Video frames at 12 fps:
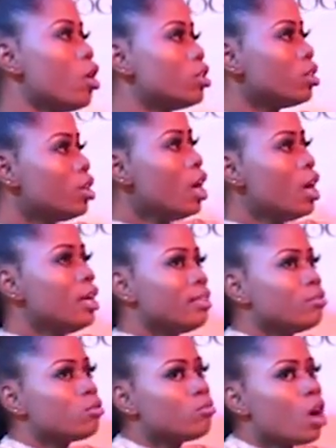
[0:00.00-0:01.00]
board,
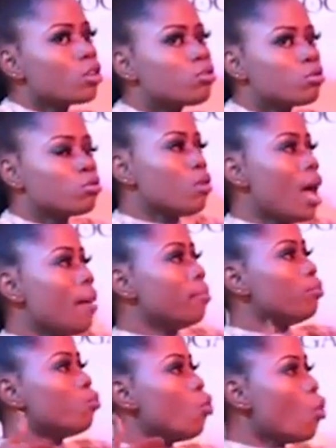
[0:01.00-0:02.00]
talk to
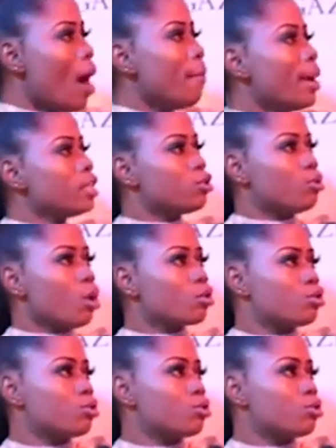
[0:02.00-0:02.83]
who I'm meant to talk